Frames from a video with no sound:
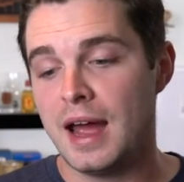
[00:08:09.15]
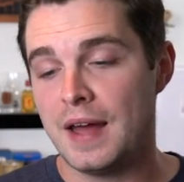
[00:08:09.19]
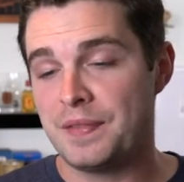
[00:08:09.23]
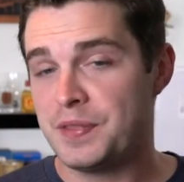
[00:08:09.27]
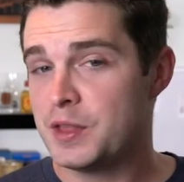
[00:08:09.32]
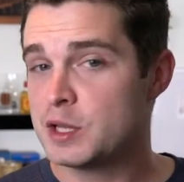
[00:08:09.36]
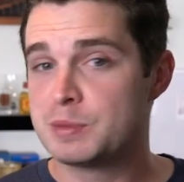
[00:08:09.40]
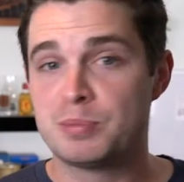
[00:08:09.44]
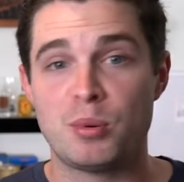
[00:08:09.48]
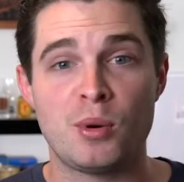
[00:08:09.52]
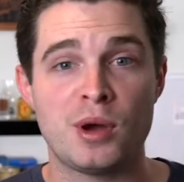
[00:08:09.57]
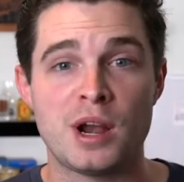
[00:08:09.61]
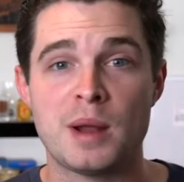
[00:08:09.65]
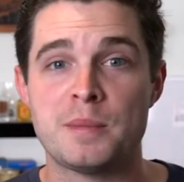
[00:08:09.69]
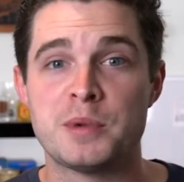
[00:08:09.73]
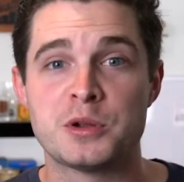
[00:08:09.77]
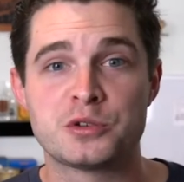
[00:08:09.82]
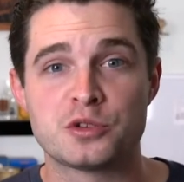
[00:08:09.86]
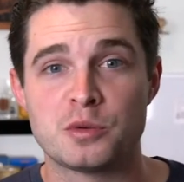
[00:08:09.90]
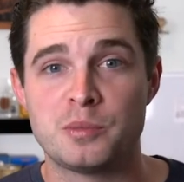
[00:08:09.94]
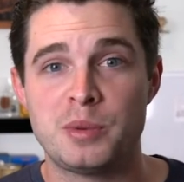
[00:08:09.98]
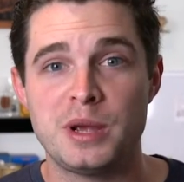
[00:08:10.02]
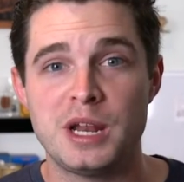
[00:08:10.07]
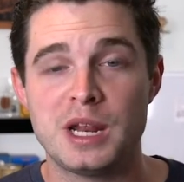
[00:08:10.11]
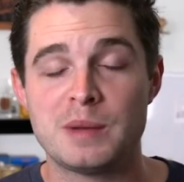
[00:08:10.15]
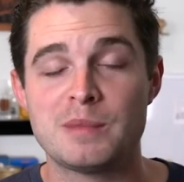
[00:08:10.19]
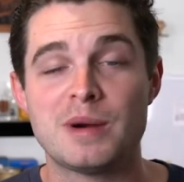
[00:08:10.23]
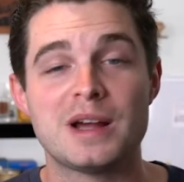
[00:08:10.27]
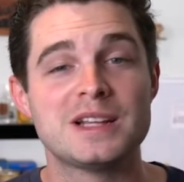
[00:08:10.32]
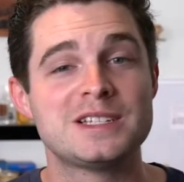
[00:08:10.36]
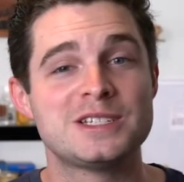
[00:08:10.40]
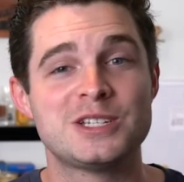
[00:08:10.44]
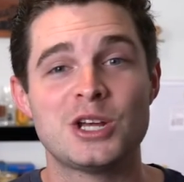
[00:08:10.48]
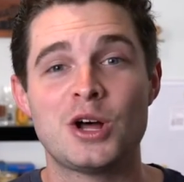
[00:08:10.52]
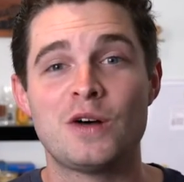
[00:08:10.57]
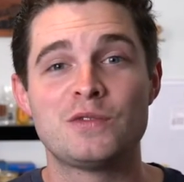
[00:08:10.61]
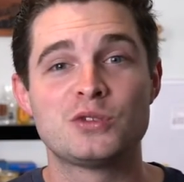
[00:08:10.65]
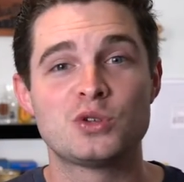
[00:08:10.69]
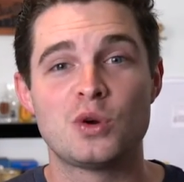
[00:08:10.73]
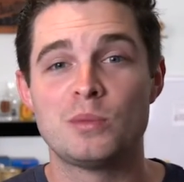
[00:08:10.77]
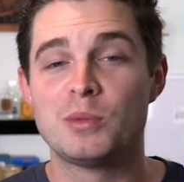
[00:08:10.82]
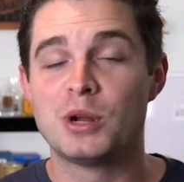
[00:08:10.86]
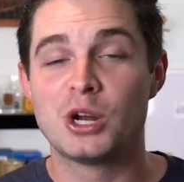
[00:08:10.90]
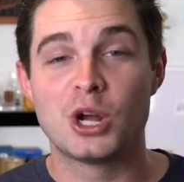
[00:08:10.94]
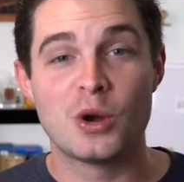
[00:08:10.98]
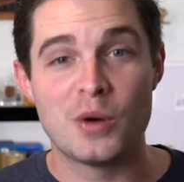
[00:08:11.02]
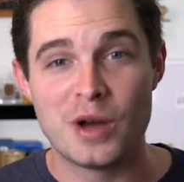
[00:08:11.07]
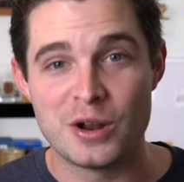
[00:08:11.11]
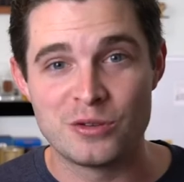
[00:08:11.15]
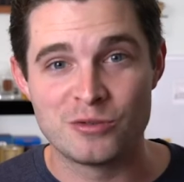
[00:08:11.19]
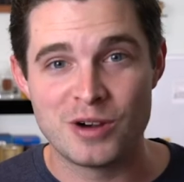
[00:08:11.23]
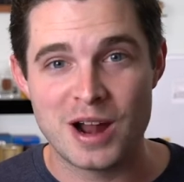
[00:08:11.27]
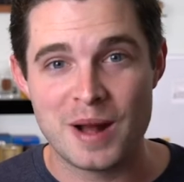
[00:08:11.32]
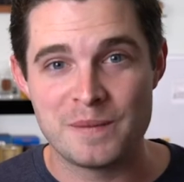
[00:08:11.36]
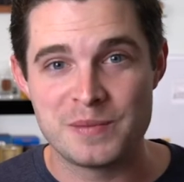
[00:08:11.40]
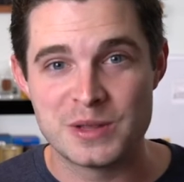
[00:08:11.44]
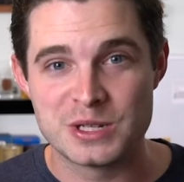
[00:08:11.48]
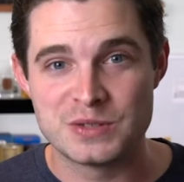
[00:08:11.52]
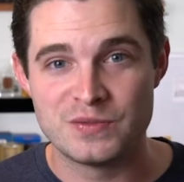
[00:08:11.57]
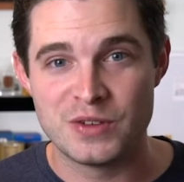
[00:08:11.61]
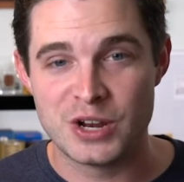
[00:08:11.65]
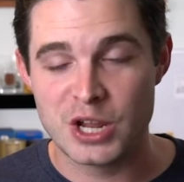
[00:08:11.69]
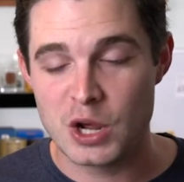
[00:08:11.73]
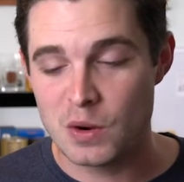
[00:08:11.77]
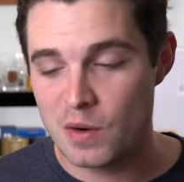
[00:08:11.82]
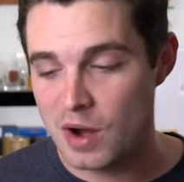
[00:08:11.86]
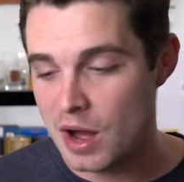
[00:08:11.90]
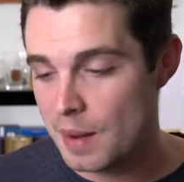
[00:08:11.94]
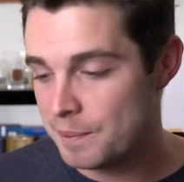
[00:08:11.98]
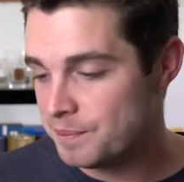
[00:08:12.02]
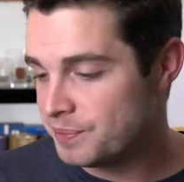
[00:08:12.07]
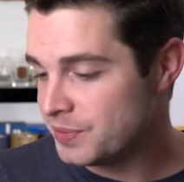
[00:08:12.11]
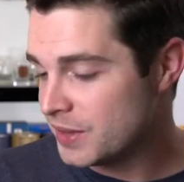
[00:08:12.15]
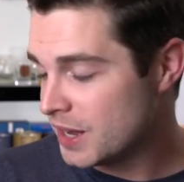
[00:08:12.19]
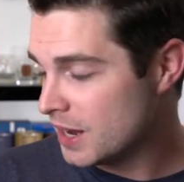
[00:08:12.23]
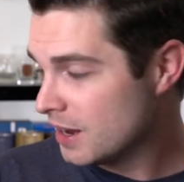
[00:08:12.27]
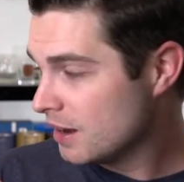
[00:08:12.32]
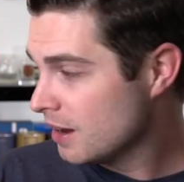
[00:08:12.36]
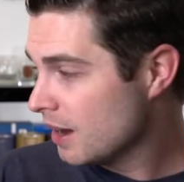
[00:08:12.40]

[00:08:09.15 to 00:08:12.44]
At this point, I'm just repeating myself, so I'm going to go ahead and wrap this video up.